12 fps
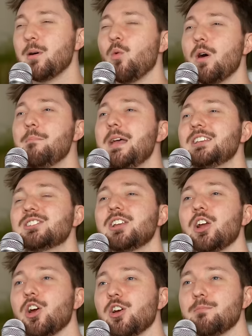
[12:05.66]
But what makes
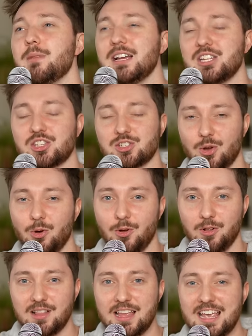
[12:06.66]
it hurt my
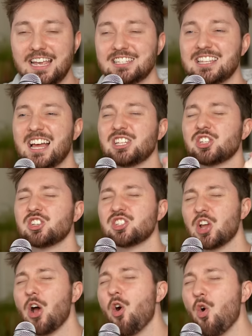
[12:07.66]
soul is that
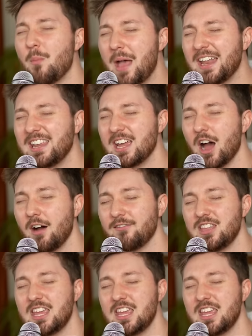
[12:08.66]
so many of